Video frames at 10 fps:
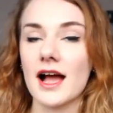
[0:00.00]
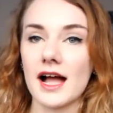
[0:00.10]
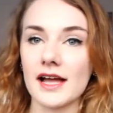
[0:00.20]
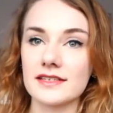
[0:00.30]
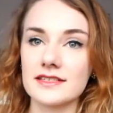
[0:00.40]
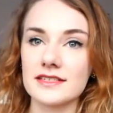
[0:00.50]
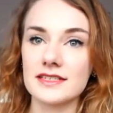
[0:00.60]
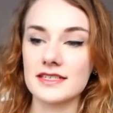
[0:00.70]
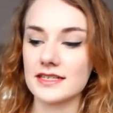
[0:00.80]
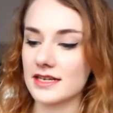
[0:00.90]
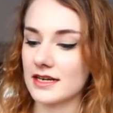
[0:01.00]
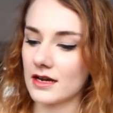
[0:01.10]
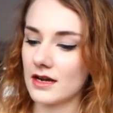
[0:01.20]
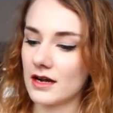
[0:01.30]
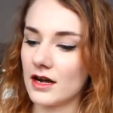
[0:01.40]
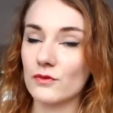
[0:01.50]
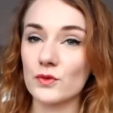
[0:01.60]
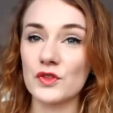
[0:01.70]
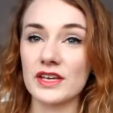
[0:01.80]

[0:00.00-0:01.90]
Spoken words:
And I've worn